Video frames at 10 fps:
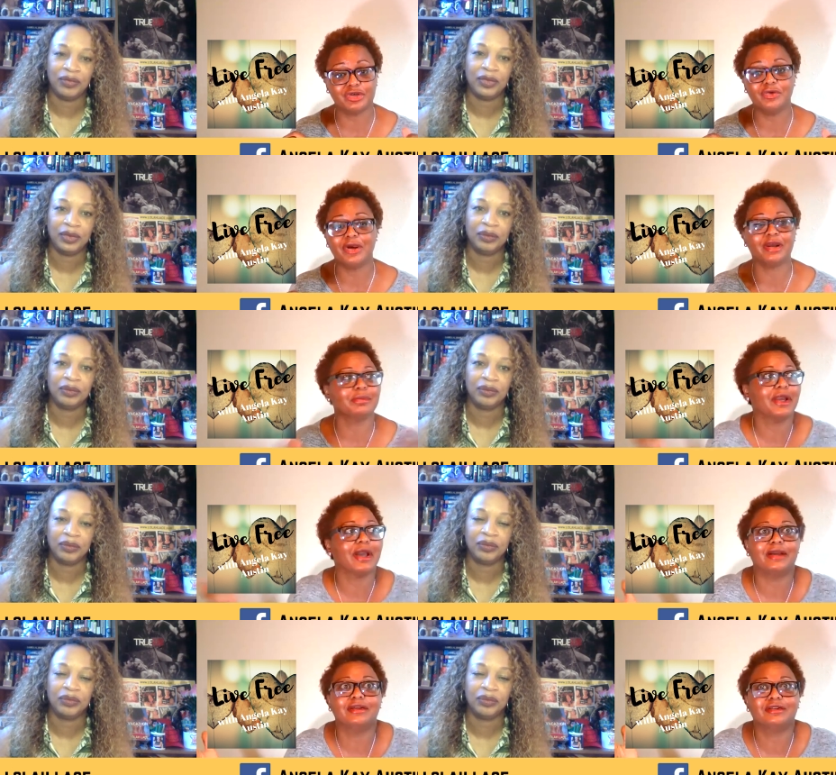Speaker 1: two, and I'm
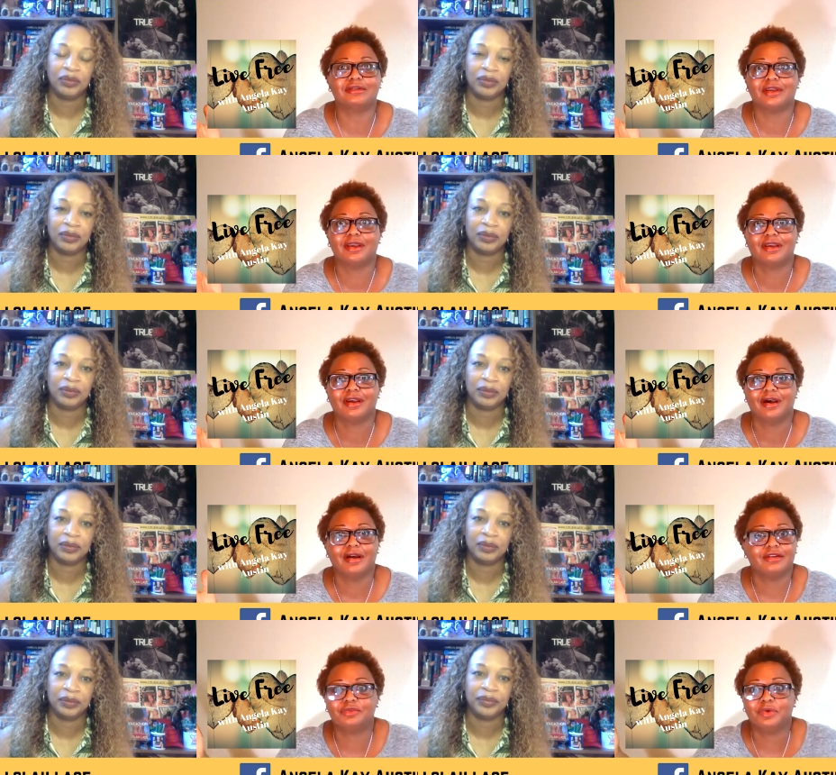like, I just,
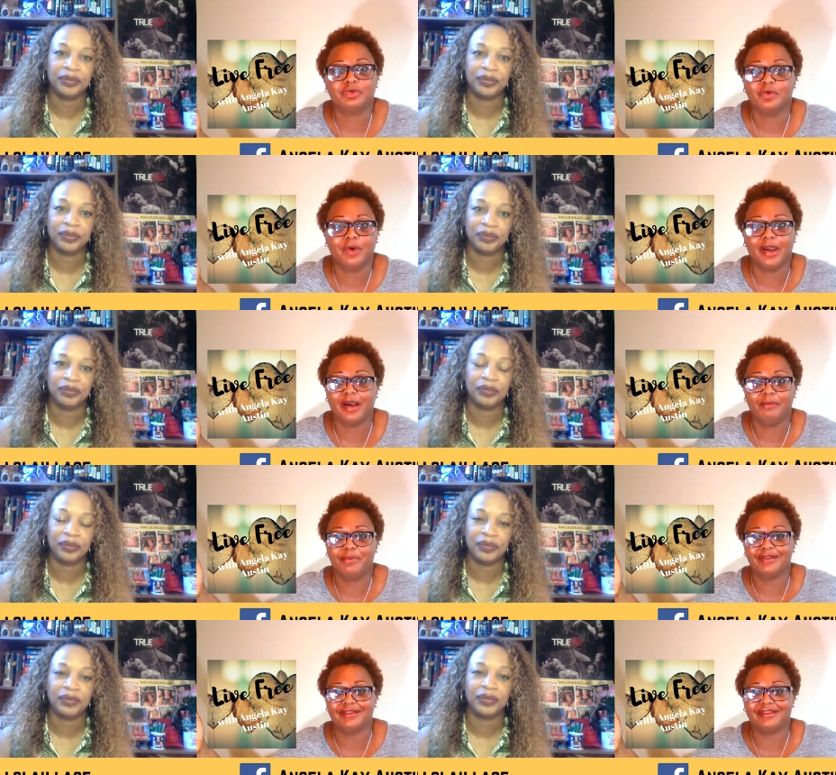I just want to know what
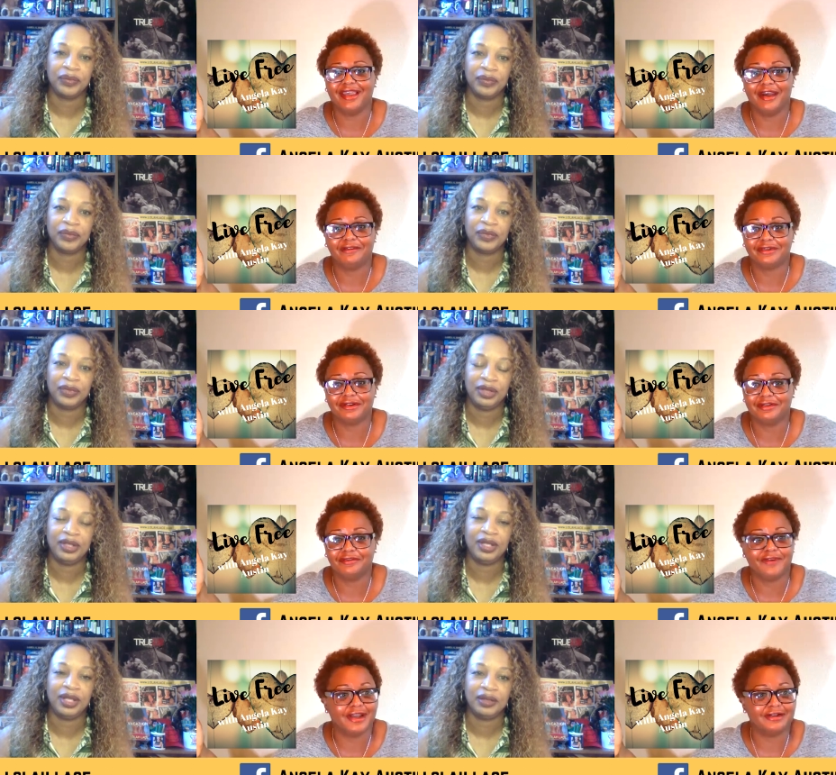happens after the
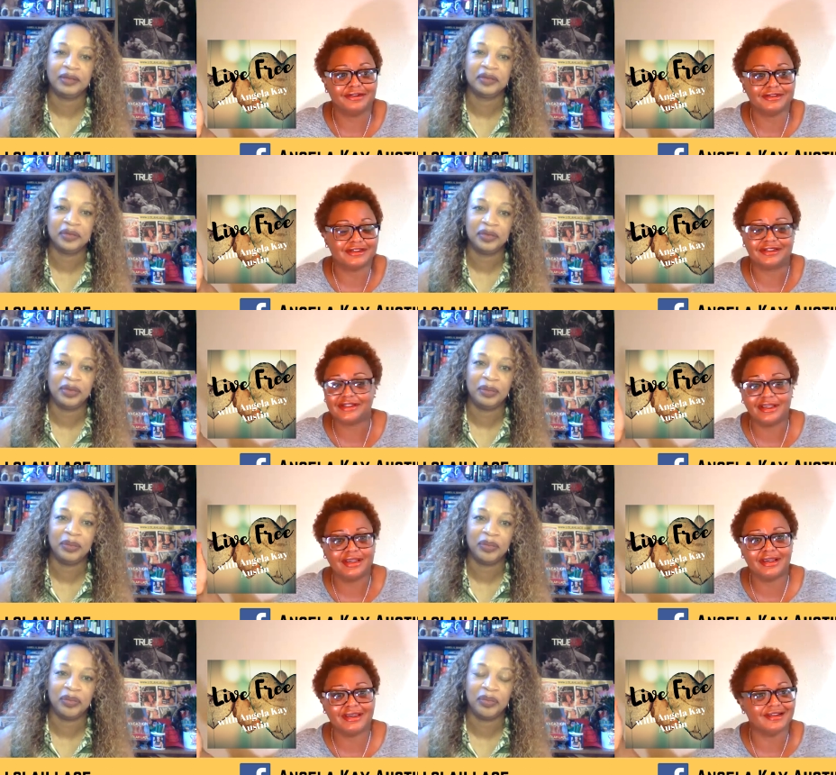yeah. final
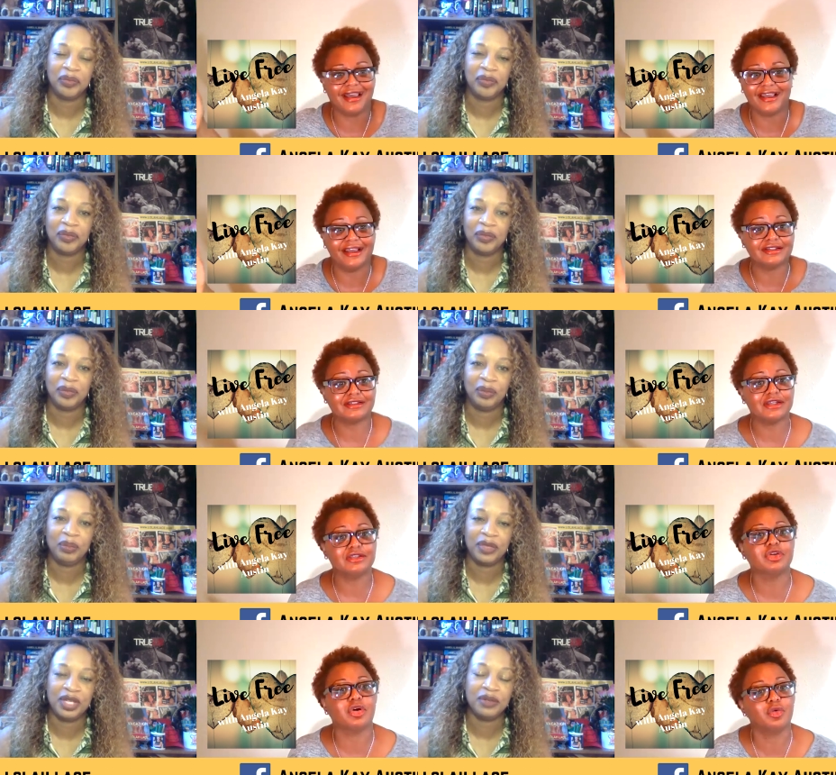scene. I, I, just
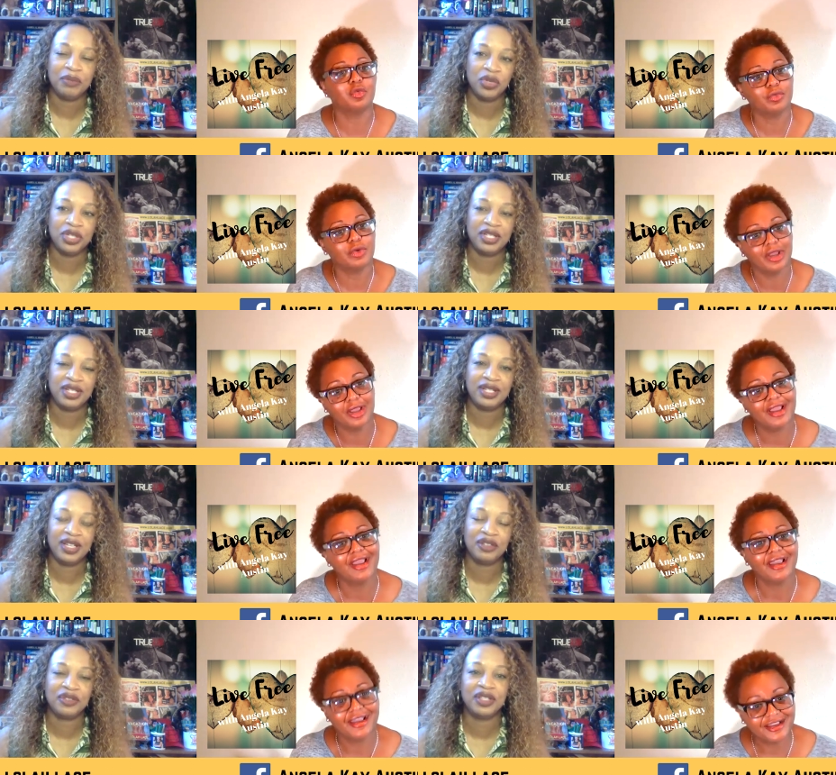need to
Speaker 2: More know details
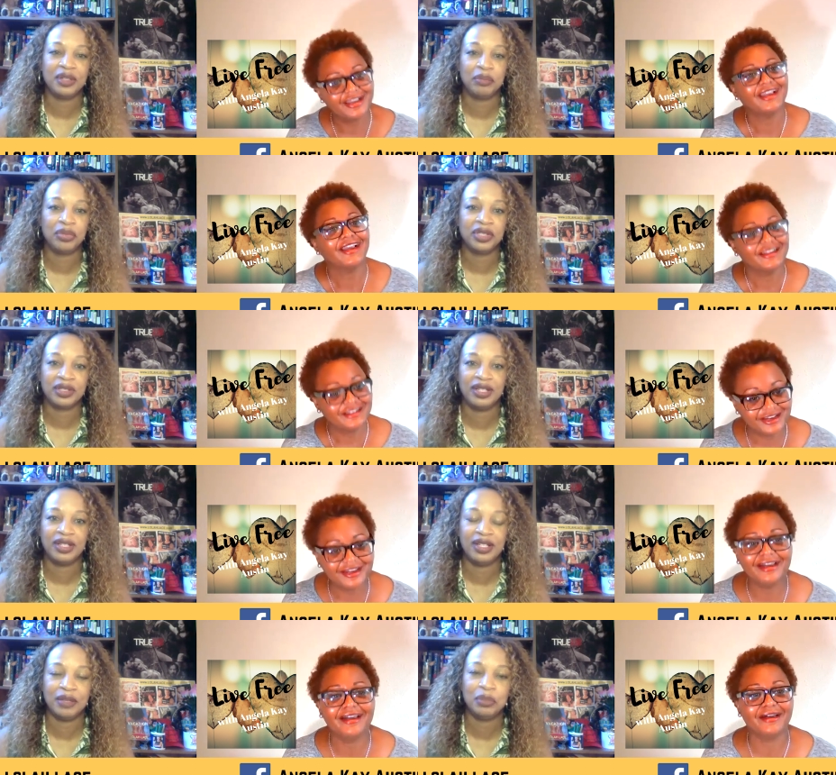in the book than in the
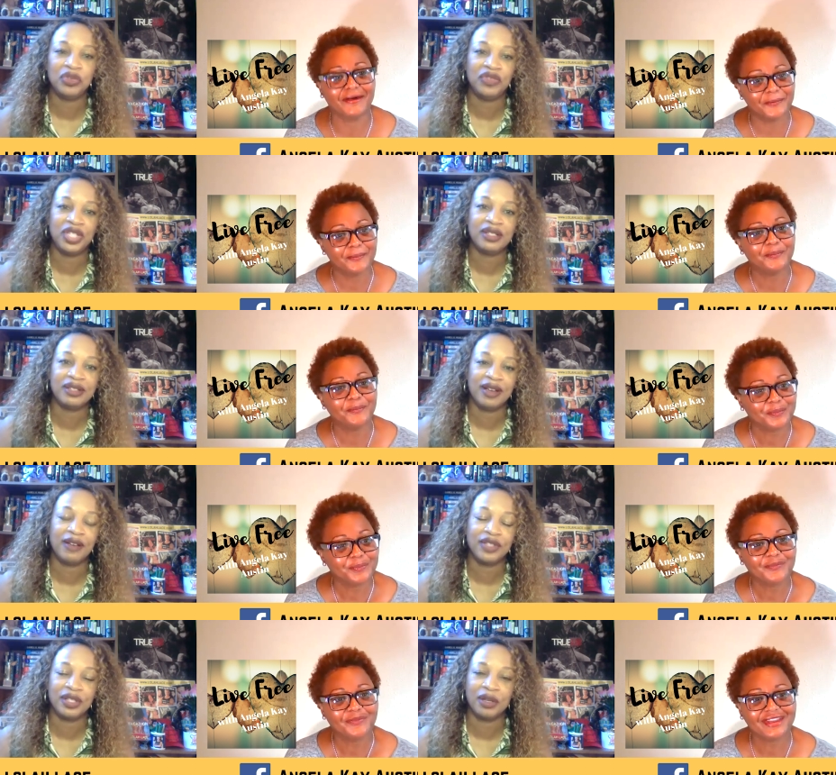yeah. movie itself.
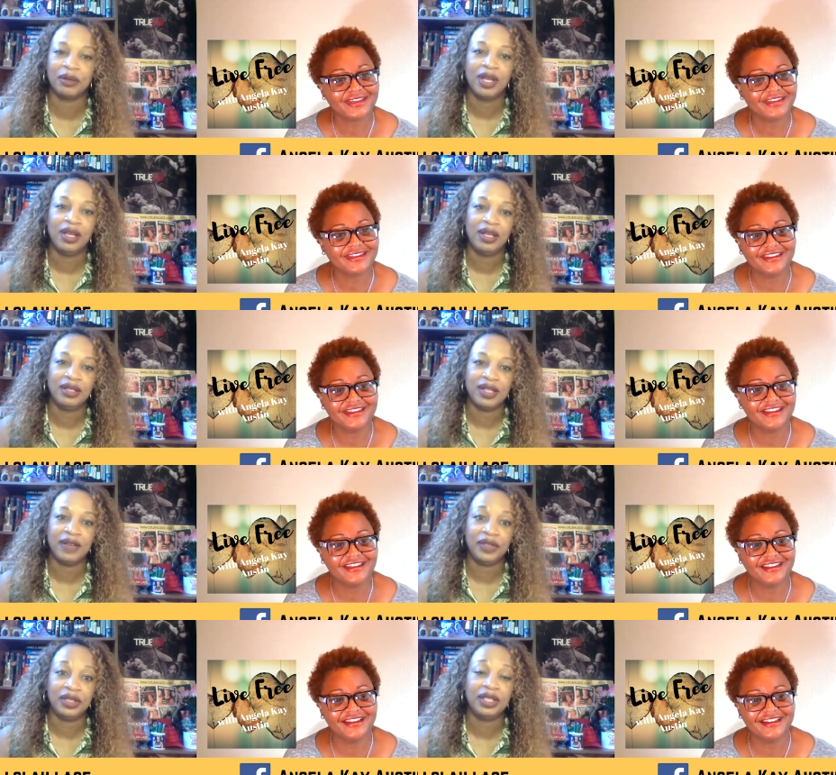So
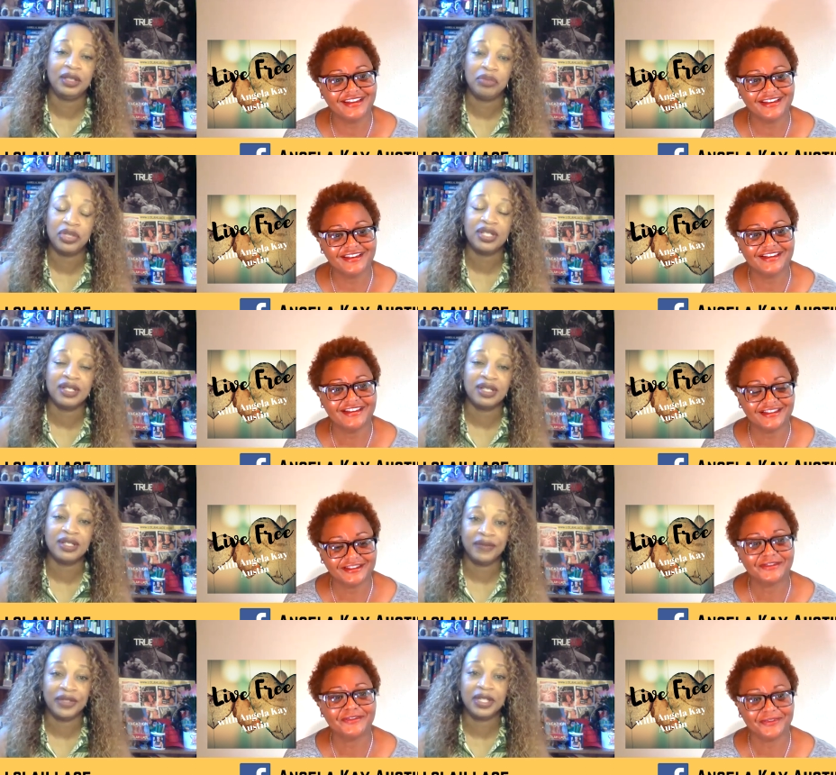definitely, the book is a
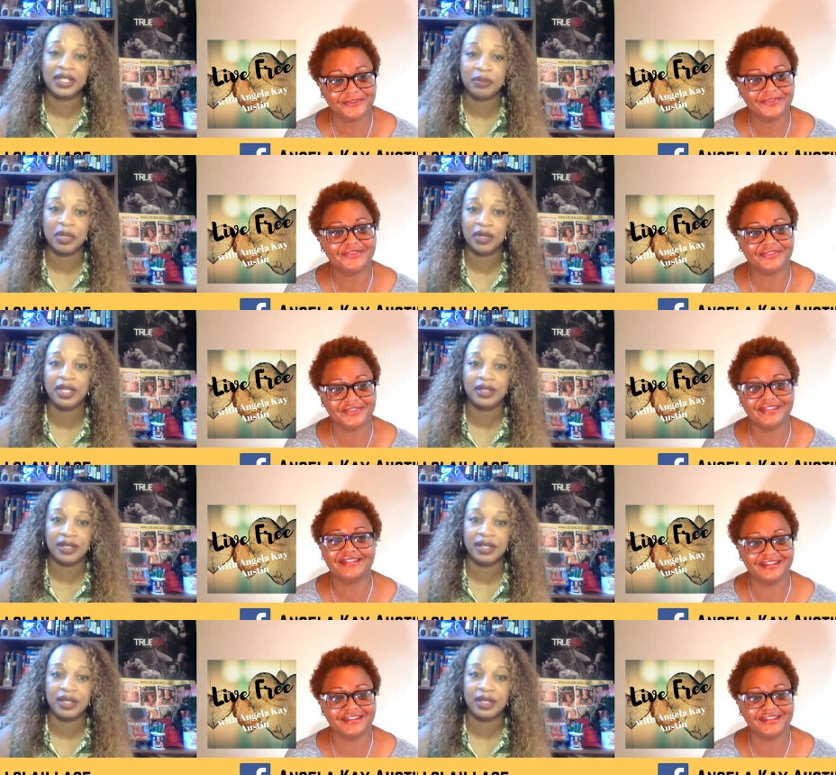different experience than the